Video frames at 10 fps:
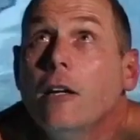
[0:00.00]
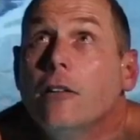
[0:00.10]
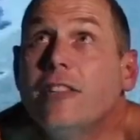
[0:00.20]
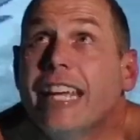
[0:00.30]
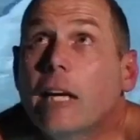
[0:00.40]

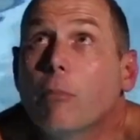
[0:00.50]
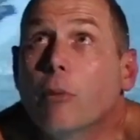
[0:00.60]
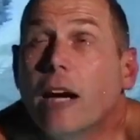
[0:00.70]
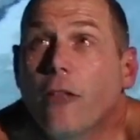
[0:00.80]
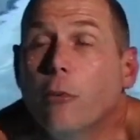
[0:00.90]
To take a
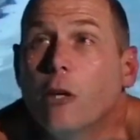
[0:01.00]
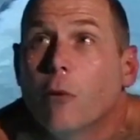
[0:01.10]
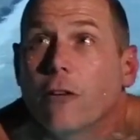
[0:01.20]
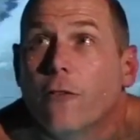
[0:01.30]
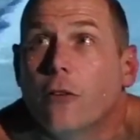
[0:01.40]
breath, when you
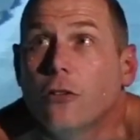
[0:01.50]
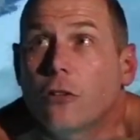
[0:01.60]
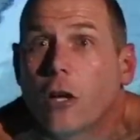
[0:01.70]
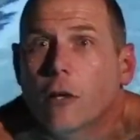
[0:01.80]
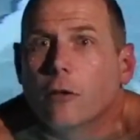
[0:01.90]
want to
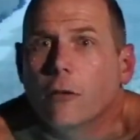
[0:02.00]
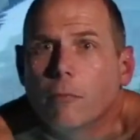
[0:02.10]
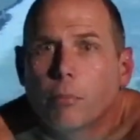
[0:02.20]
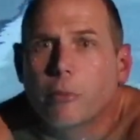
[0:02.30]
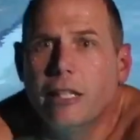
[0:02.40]
start
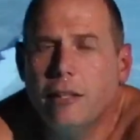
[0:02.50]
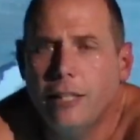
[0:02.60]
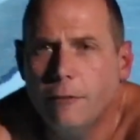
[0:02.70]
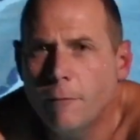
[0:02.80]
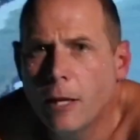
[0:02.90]

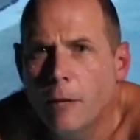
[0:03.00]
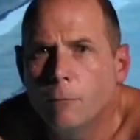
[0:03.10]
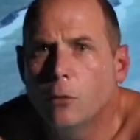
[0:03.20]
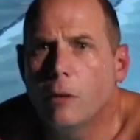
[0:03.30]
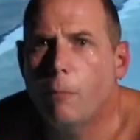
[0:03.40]
breathing,
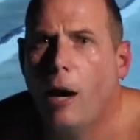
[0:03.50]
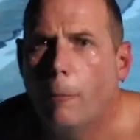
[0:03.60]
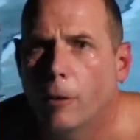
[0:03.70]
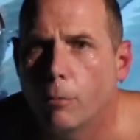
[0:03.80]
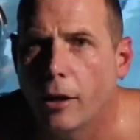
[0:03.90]
doing
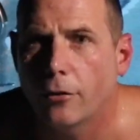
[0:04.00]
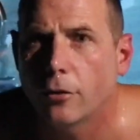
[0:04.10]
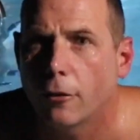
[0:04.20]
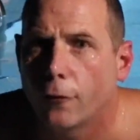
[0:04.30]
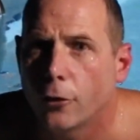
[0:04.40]
pop-up
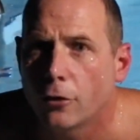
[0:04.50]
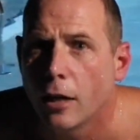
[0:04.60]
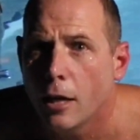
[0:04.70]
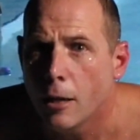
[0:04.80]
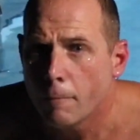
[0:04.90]
breaths. So the first
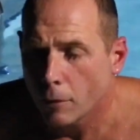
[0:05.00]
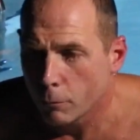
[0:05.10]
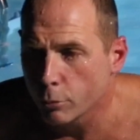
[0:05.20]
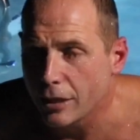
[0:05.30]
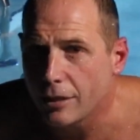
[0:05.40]

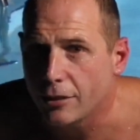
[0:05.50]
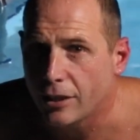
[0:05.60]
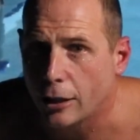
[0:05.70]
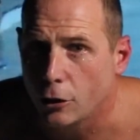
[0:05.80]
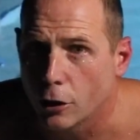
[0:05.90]
breathing
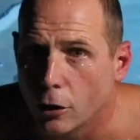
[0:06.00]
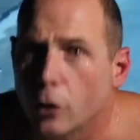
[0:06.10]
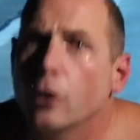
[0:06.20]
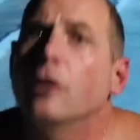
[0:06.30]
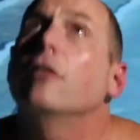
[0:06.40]
cycle you're going
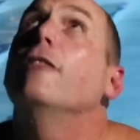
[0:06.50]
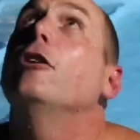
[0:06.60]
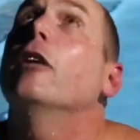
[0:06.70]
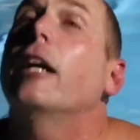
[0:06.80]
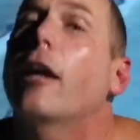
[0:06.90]
to learn is
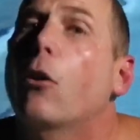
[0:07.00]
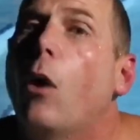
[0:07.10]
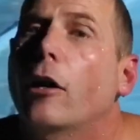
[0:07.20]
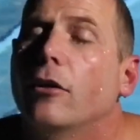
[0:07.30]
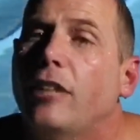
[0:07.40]
lifting your head out of the
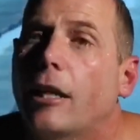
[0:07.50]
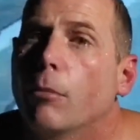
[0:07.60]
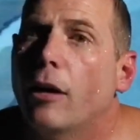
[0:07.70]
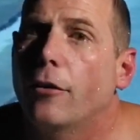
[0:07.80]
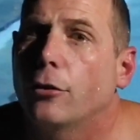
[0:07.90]
water to take a
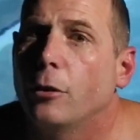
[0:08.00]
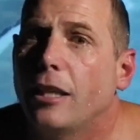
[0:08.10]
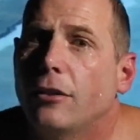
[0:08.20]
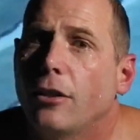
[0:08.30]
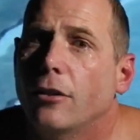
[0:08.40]
breath. So when
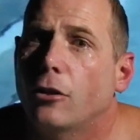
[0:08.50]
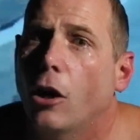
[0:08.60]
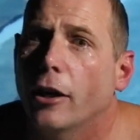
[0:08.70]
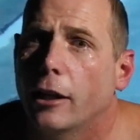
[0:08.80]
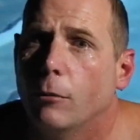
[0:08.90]
you get to the
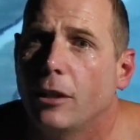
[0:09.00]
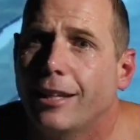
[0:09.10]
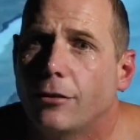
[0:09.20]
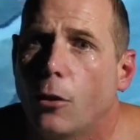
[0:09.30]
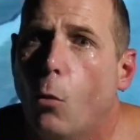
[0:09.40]
target, when you
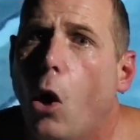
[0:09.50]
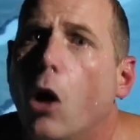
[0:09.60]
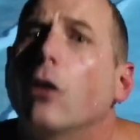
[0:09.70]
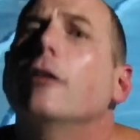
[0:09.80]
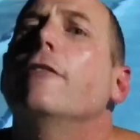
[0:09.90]
get to the
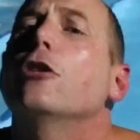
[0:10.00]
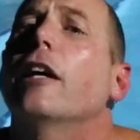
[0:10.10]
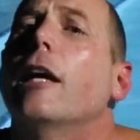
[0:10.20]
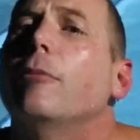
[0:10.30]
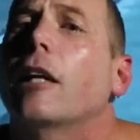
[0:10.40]
wall, lift your
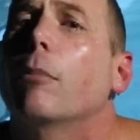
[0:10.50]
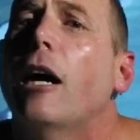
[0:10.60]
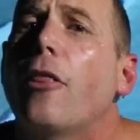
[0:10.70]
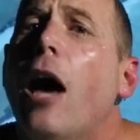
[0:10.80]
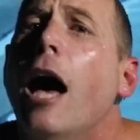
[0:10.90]
head up, take a
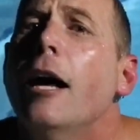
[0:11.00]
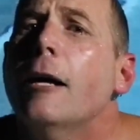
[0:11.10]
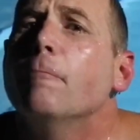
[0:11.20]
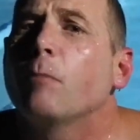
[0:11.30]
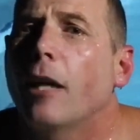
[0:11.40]
breath.
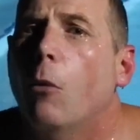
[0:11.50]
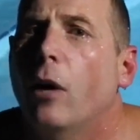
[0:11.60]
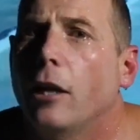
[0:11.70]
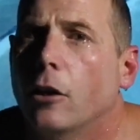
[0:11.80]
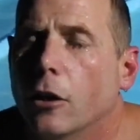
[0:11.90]
That
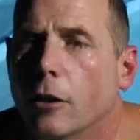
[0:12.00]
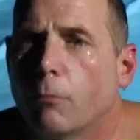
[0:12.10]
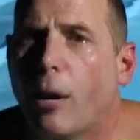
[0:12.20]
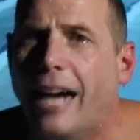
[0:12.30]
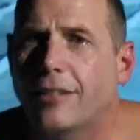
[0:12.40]
way you're
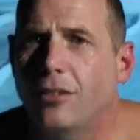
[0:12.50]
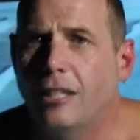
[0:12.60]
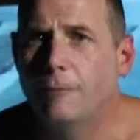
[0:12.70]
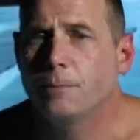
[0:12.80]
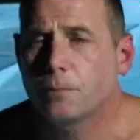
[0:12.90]
practicing